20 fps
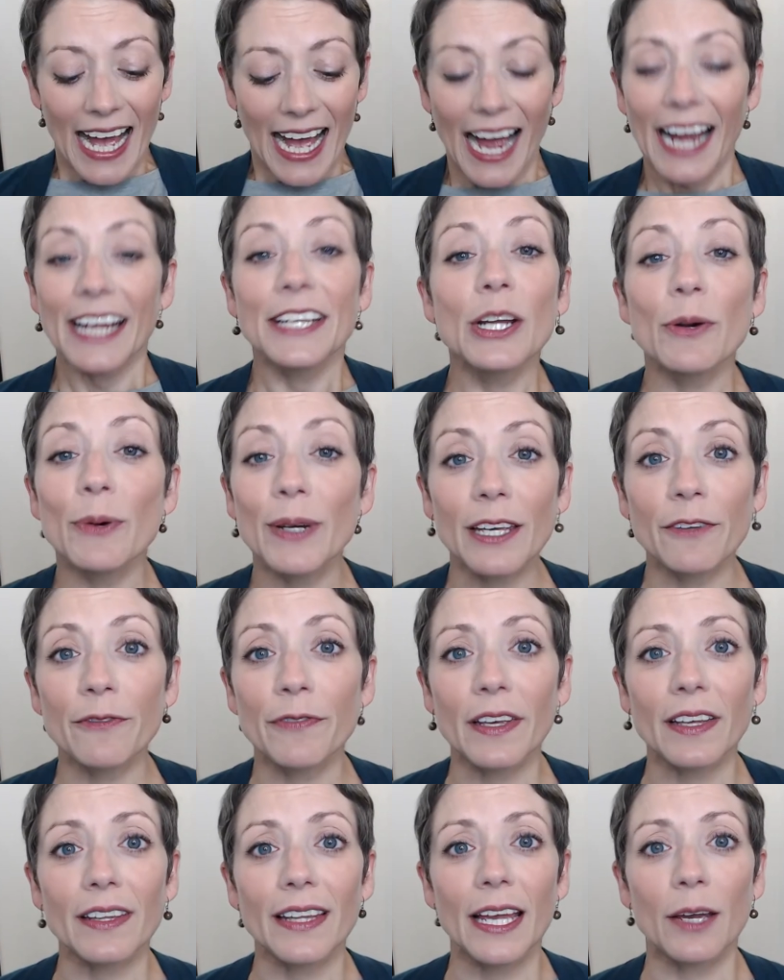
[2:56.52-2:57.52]
I know it can
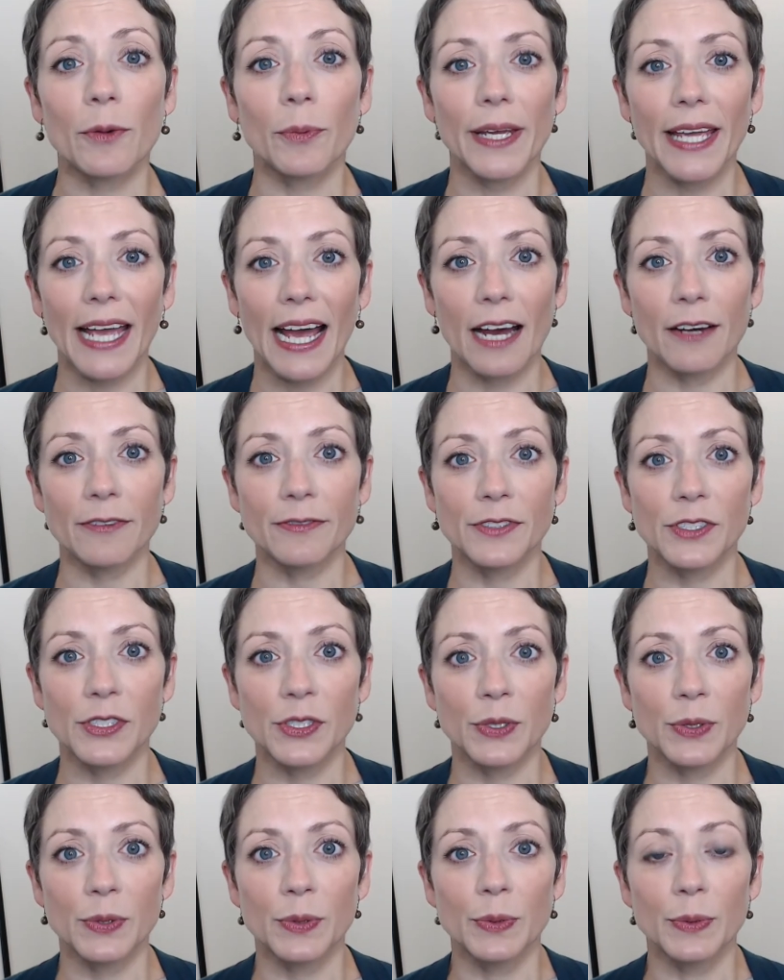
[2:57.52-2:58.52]
feel like we have
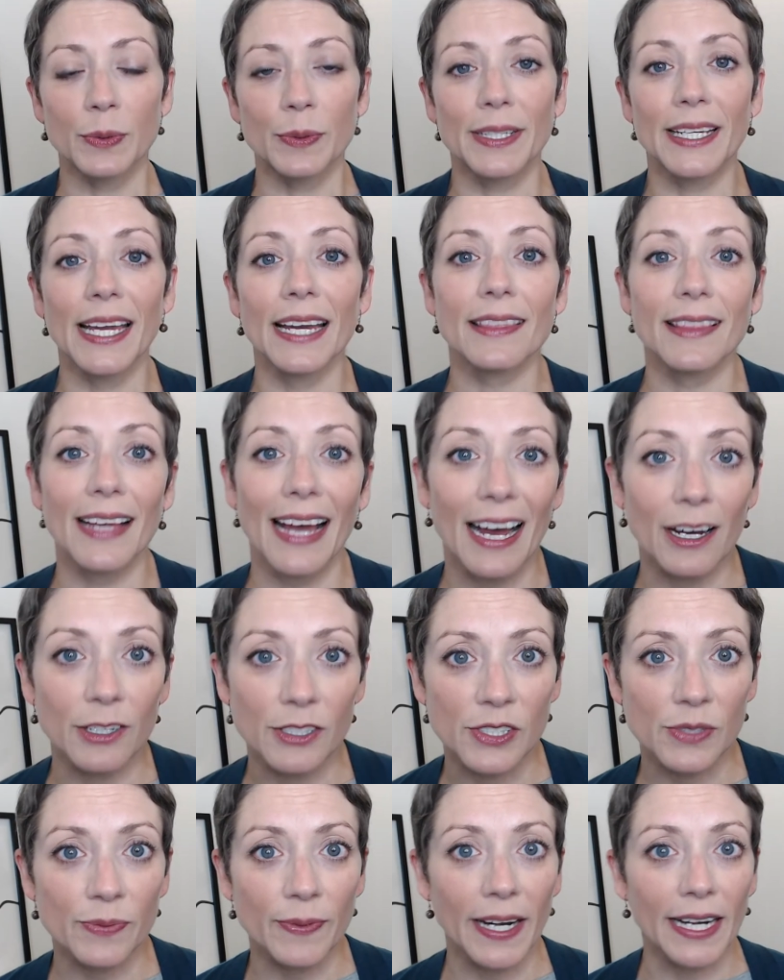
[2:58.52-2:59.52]
to get the
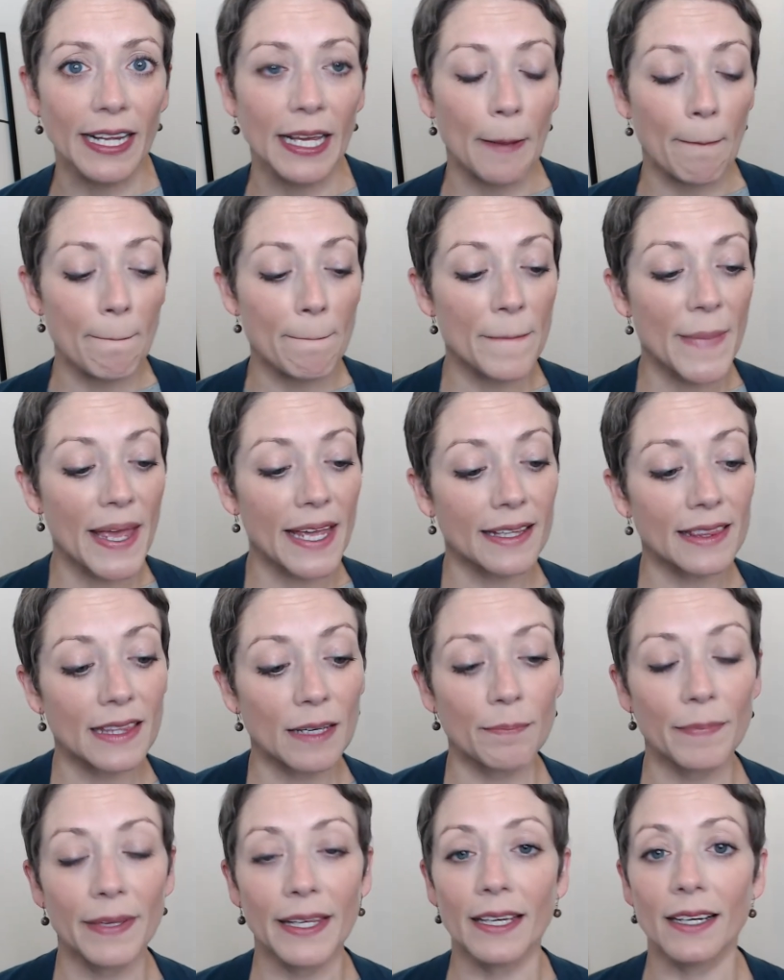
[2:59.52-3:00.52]
house ready, make the
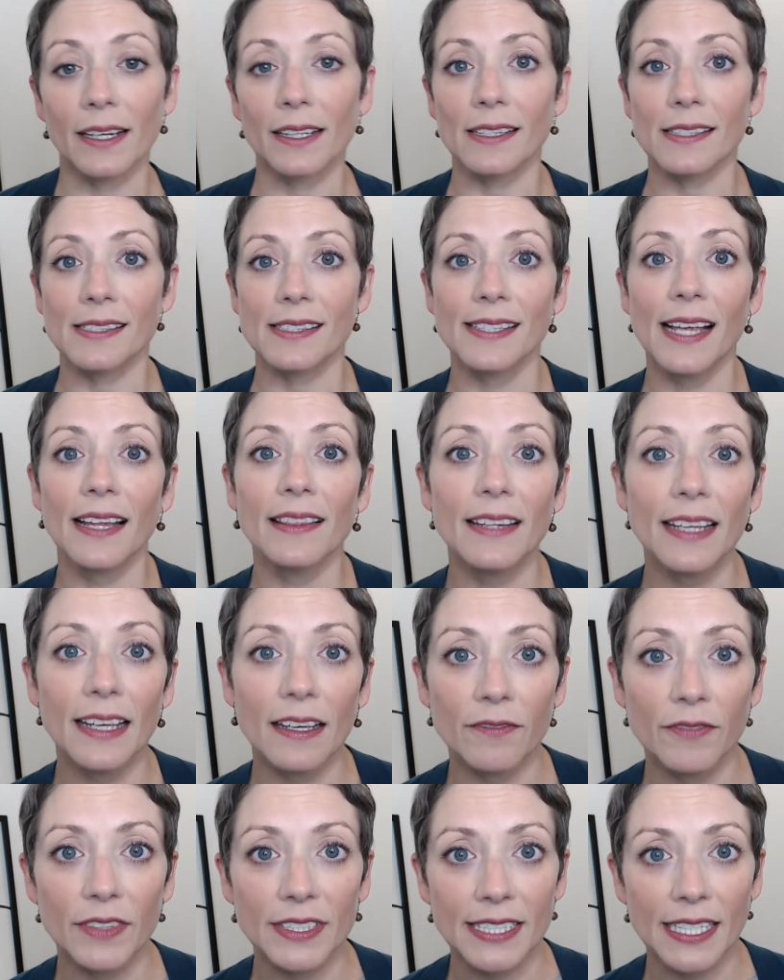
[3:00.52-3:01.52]
meal, send the
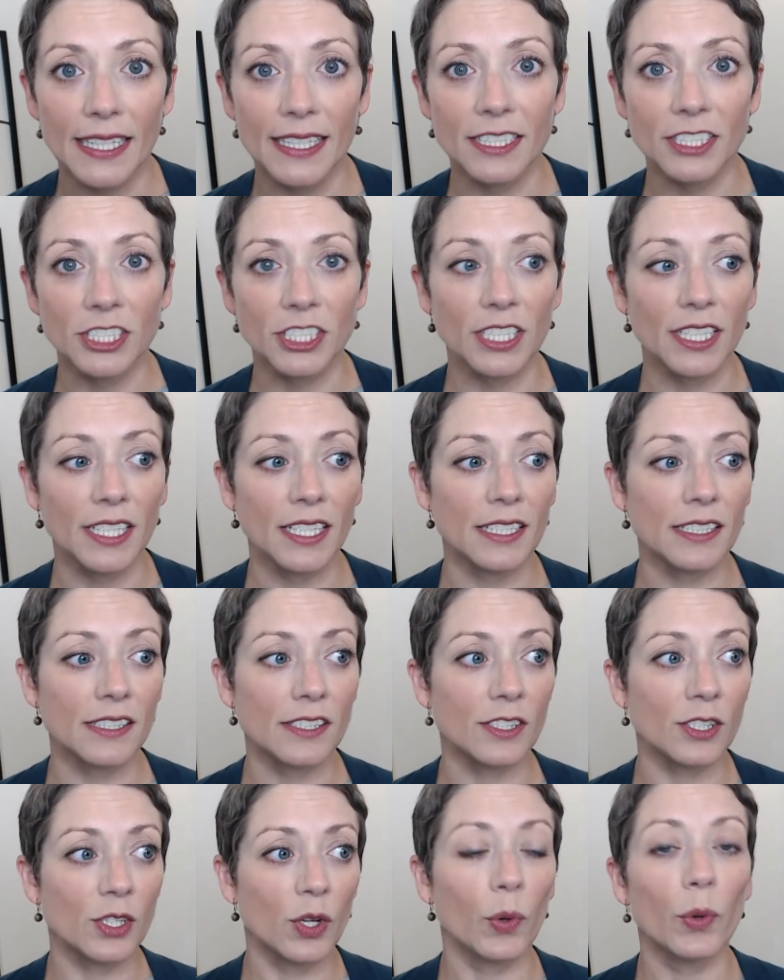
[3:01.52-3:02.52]

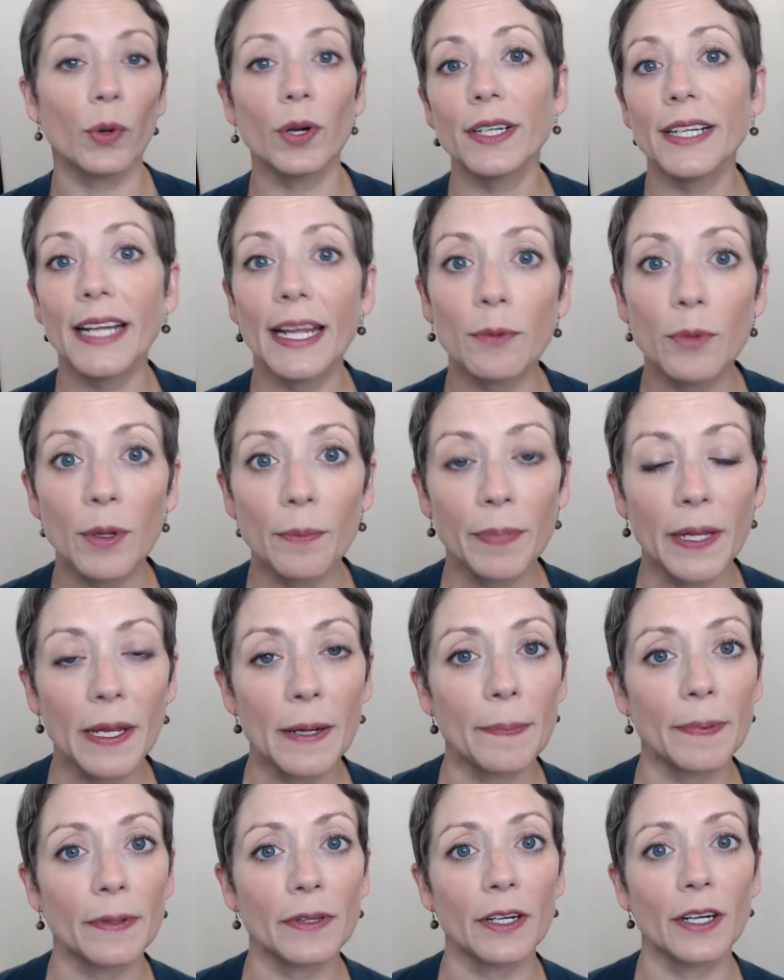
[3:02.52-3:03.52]
invitations, coordinate when
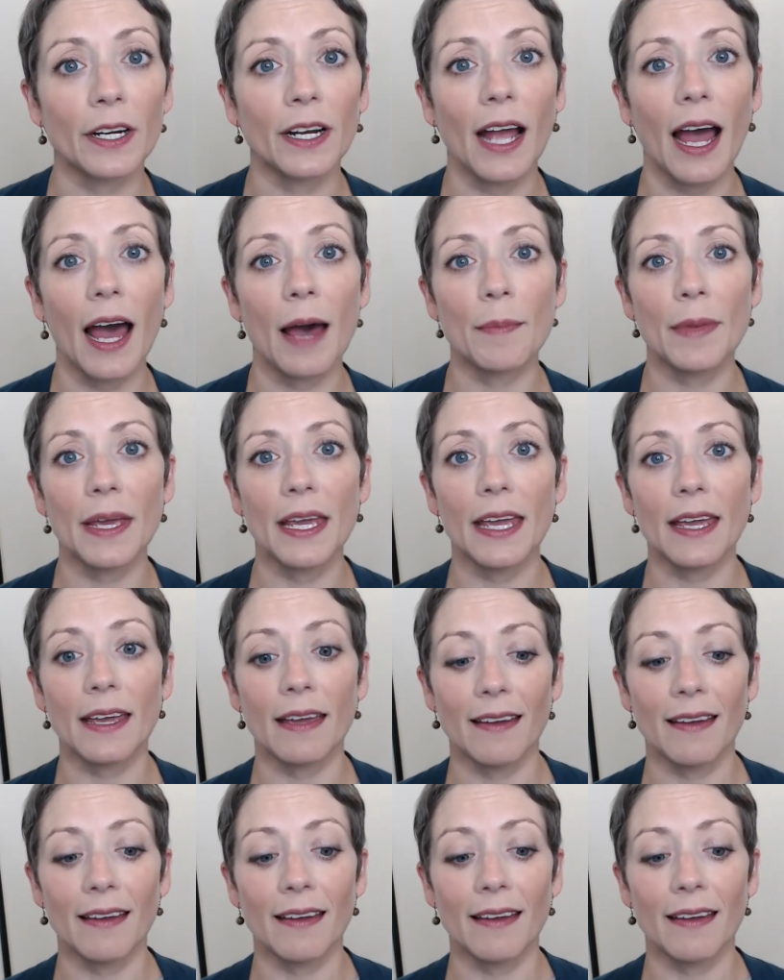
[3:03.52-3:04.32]
people are coming,